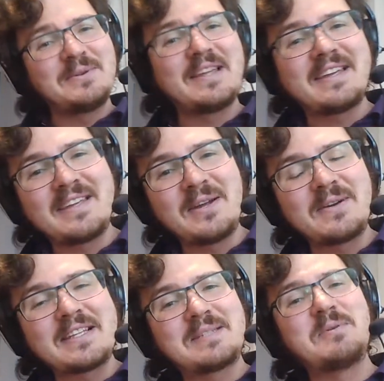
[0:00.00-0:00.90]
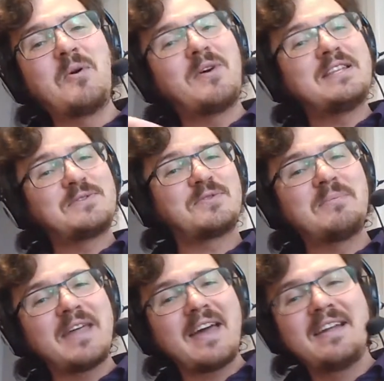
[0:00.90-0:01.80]
to really you know get some coins
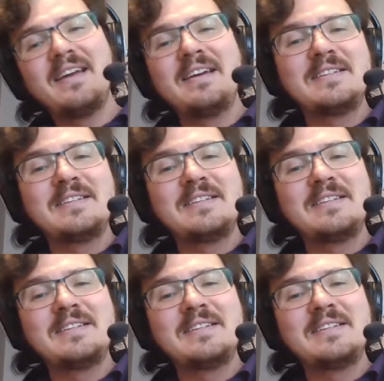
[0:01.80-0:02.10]
from that.